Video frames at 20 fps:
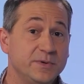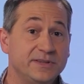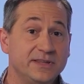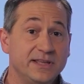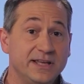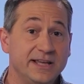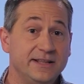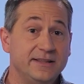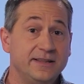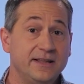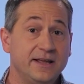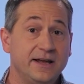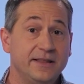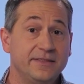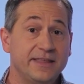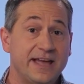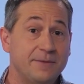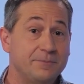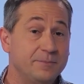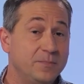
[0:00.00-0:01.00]
within
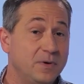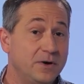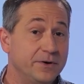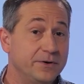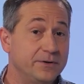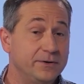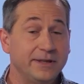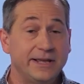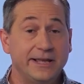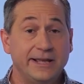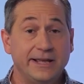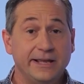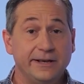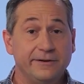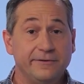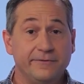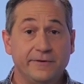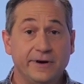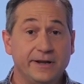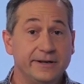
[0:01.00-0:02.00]
that model
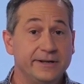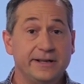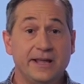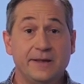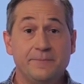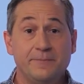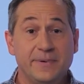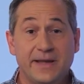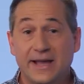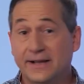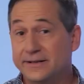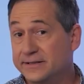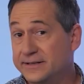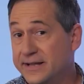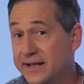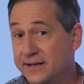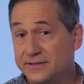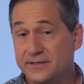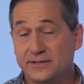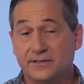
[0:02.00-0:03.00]
and run an impact
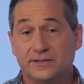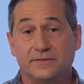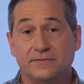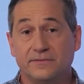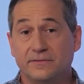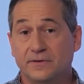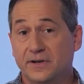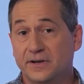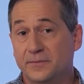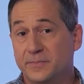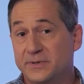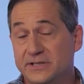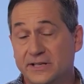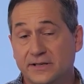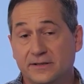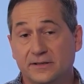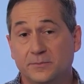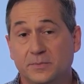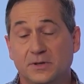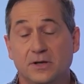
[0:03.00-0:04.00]
analysis on a
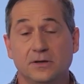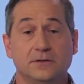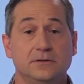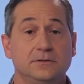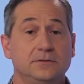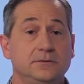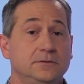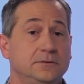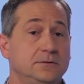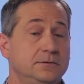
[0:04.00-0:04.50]
particular block.